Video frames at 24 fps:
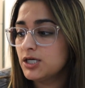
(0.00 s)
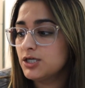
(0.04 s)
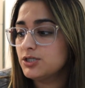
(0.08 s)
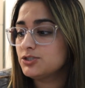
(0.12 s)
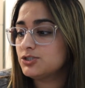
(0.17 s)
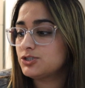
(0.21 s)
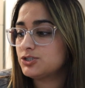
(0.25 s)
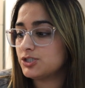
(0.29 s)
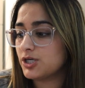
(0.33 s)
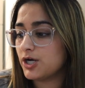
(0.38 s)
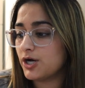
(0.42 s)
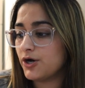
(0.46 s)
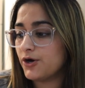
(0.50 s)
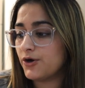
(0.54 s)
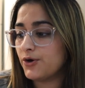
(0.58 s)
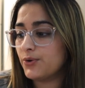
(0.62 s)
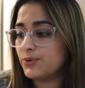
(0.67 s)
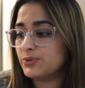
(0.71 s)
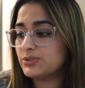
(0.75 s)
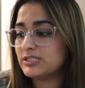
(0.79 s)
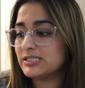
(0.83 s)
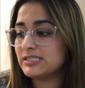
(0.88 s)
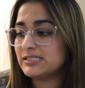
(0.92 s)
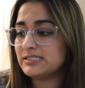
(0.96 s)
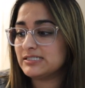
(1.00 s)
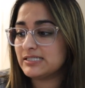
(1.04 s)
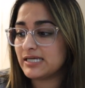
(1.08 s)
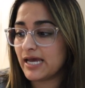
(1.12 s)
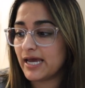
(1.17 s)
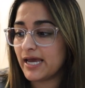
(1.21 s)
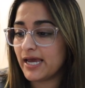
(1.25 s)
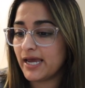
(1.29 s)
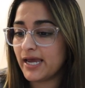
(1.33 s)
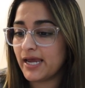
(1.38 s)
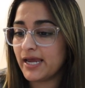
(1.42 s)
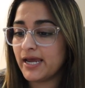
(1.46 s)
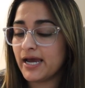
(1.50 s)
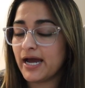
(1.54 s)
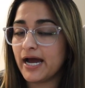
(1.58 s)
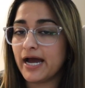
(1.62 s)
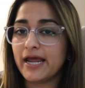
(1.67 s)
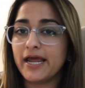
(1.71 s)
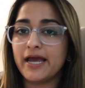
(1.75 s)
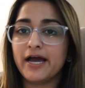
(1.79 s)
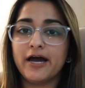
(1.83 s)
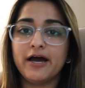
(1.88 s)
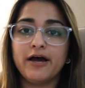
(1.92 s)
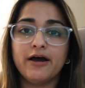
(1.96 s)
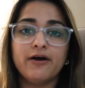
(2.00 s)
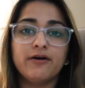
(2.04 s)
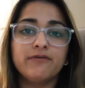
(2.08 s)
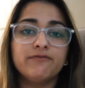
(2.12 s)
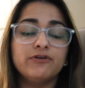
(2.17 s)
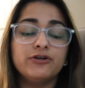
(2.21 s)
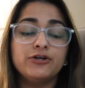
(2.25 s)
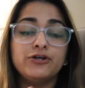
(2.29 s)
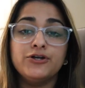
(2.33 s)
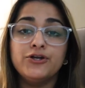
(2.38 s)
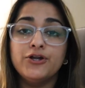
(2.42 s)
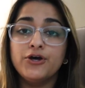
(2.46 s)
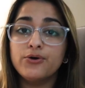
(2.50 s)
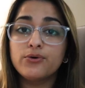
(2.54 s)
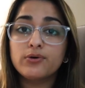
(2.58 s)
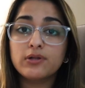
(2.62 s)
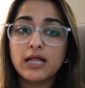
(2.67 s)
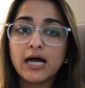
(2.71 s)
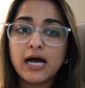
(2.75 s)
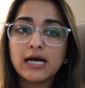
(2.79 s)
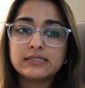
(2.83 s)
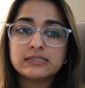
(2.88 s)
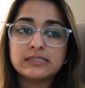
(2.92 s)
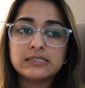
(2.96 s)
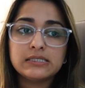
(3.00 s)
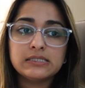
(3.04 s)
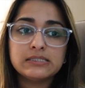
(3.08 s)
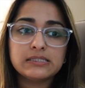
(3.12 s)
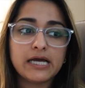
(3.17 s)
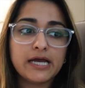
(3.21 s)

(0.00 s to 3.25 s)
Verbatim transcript: So today I have no classes.